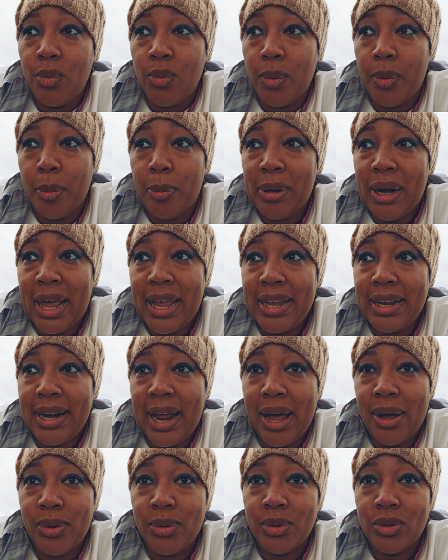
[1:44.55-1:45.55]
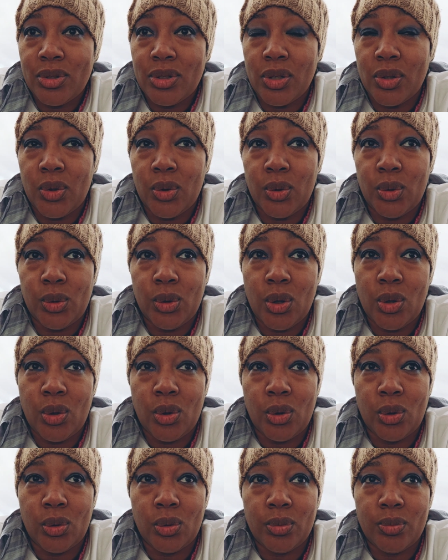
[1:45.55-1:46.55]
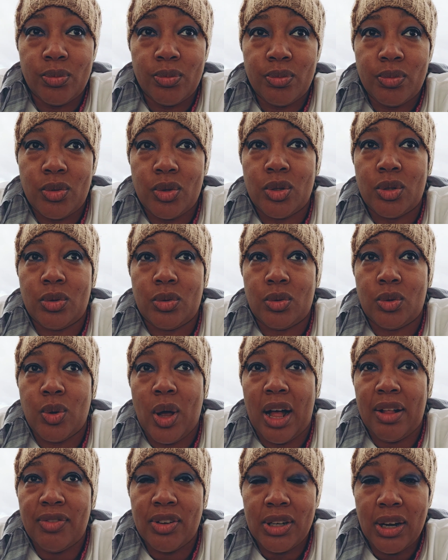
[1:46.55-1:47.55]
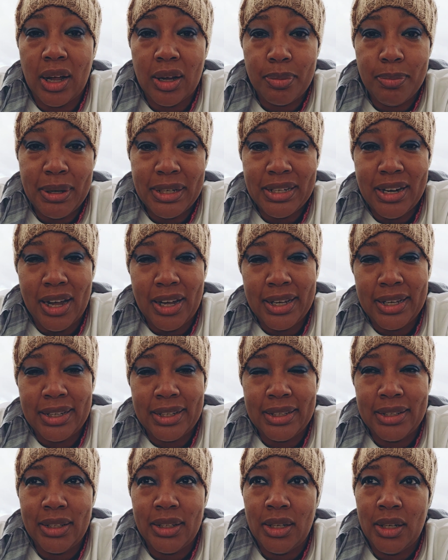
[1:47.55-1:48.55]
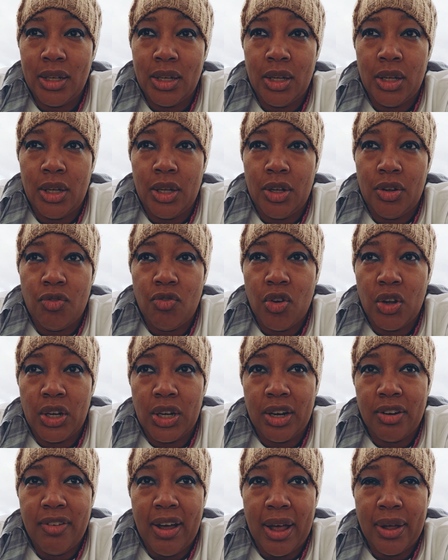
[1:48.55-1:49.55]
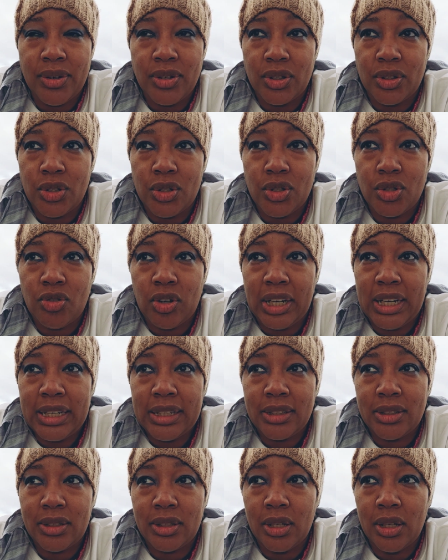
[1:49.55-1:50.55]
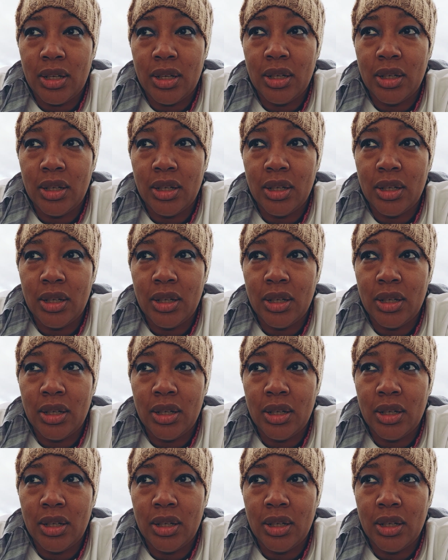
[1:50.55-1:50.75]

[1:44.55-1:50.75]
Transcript: We were playing out till all 12 o'clock midnight, running around on the streets